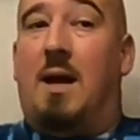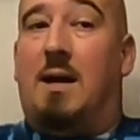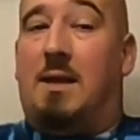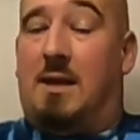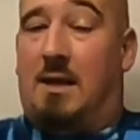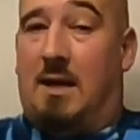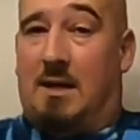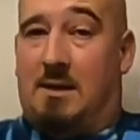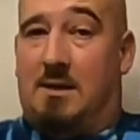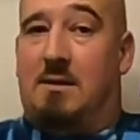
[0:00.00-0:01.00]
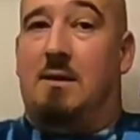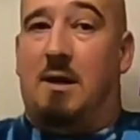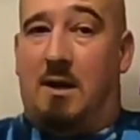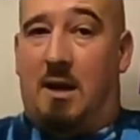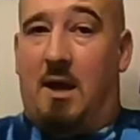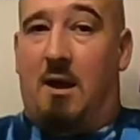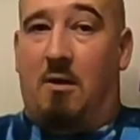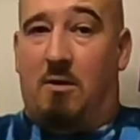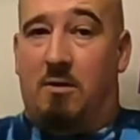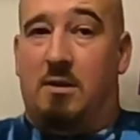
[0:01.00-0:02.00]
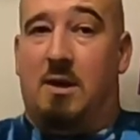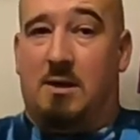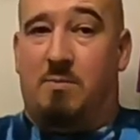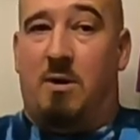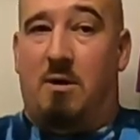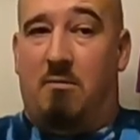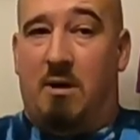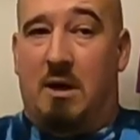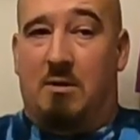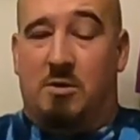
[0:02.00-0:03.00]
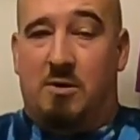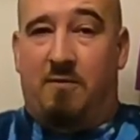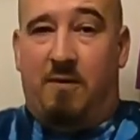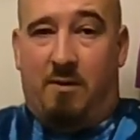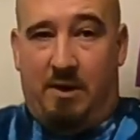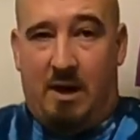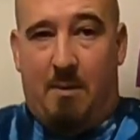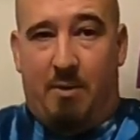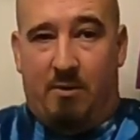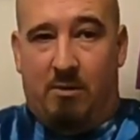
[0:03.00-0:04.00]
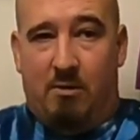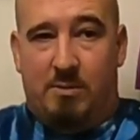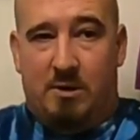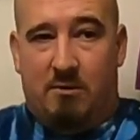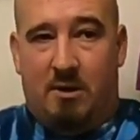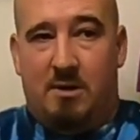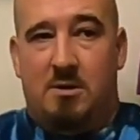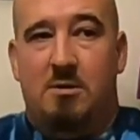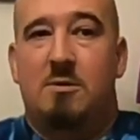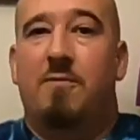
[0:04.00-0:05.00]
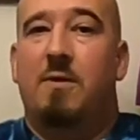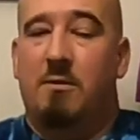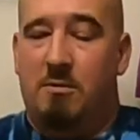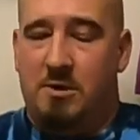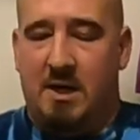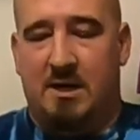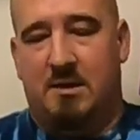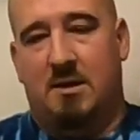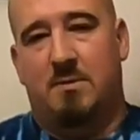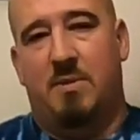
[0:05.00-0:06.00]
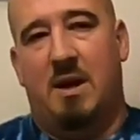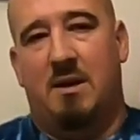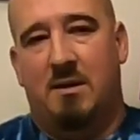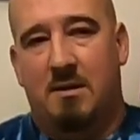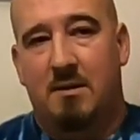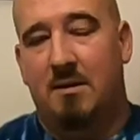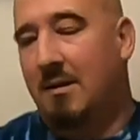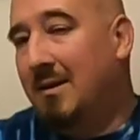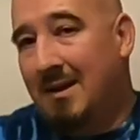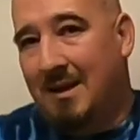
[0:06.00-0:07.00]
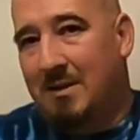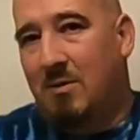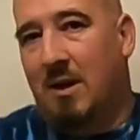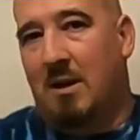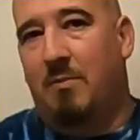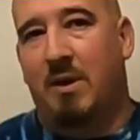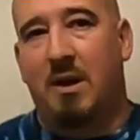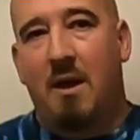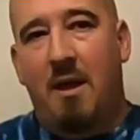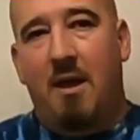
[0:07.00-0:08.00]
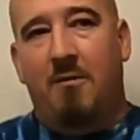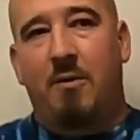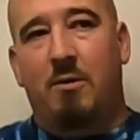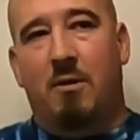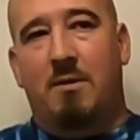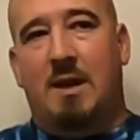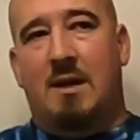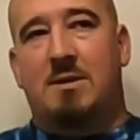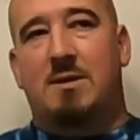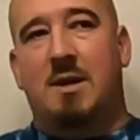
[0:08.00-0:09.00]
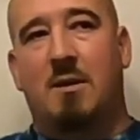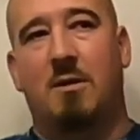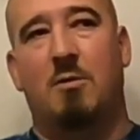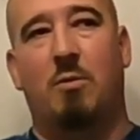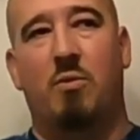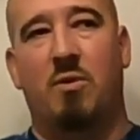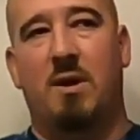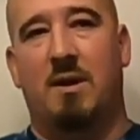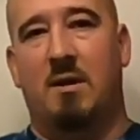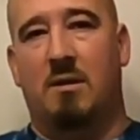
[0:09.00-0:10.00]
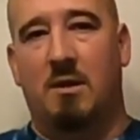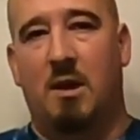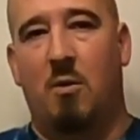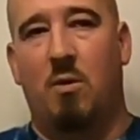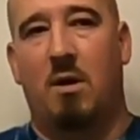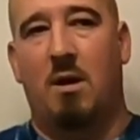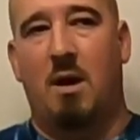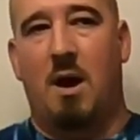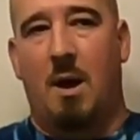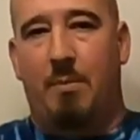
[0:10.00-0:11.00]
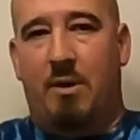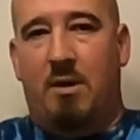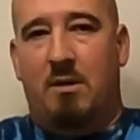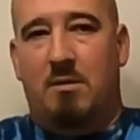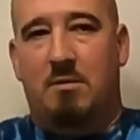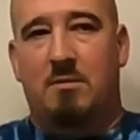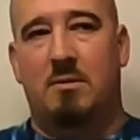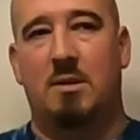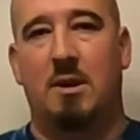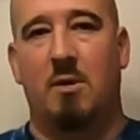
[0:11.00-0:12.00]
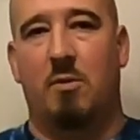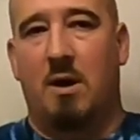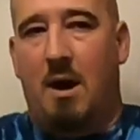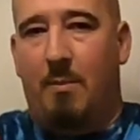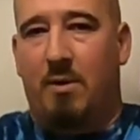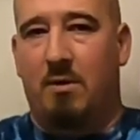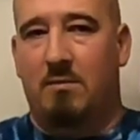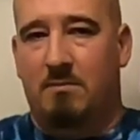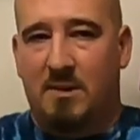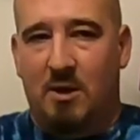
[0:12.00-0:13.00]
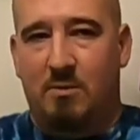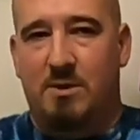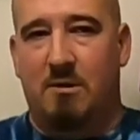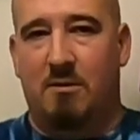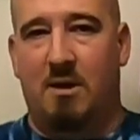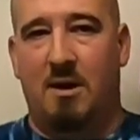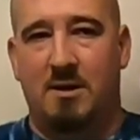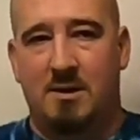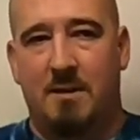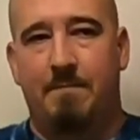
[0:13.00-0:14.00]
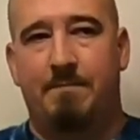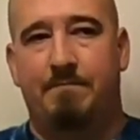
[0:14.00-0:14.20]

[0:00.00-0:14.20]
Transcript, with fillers: And then the next inhale, the next part of your inhale should fill the upper lobes of your lungs, so you should feel your chest expand. It's tricky, but if you learn that cyclical breathing, lower, upper, lower, upper lobes of your lungs,